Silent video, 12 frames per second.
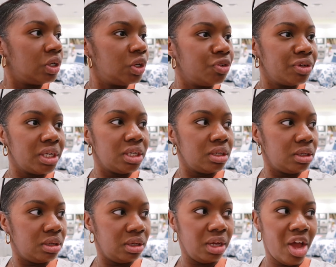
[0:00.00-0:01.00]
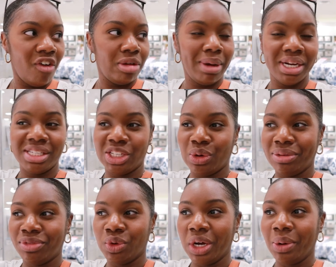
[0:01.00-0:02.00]
hopefully everybody's still
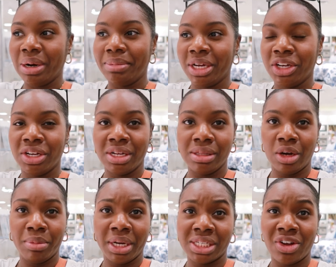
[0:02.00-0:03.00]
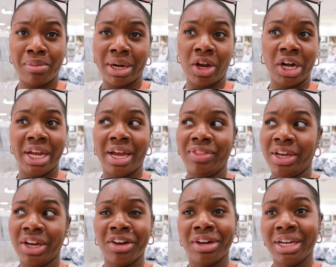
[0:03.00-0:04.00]
up for it. It would have been good though, because everybody already had
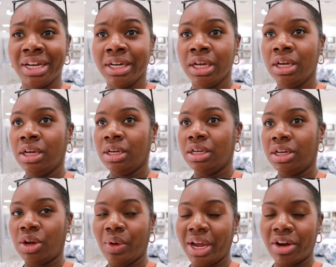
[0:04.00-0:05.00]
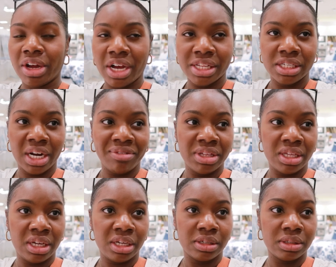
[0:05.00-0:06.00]
their hair done, you know, haircuts and
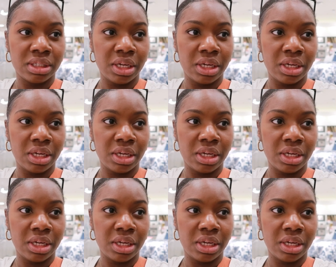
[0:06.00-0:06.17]
everything.